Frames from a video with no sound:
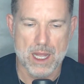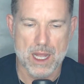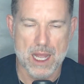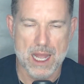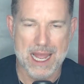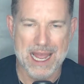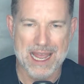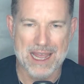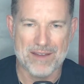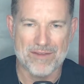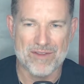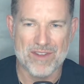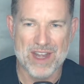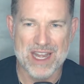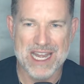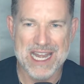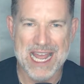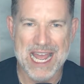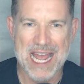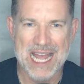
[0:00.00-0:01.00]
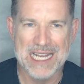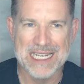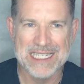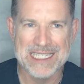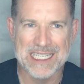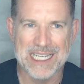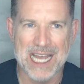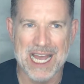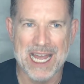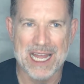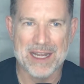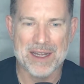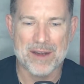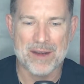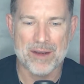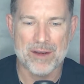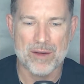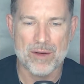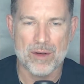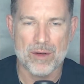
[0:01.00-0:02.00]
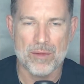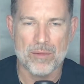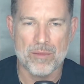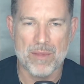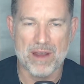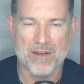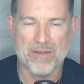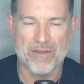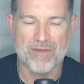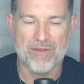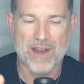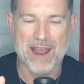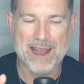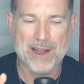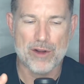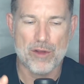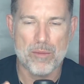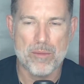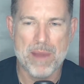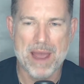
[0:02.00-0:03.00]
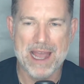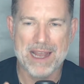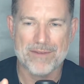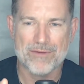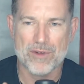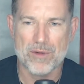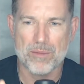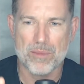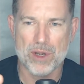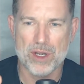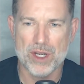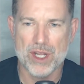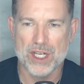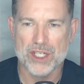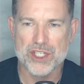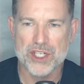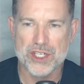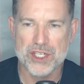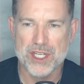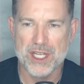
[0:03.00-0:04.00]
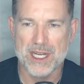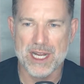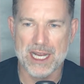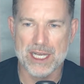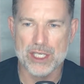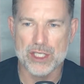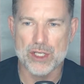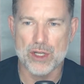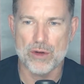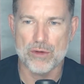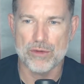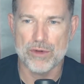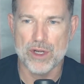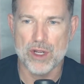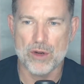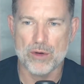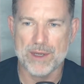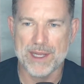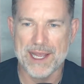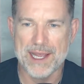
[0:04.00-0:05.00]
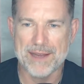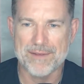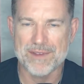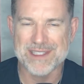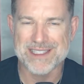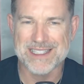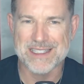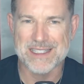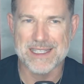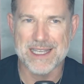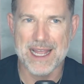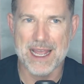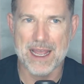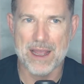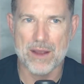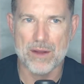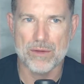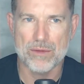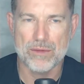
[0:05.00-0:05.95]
I have not gotten my final back from production yet. I don't know. Canvas is down.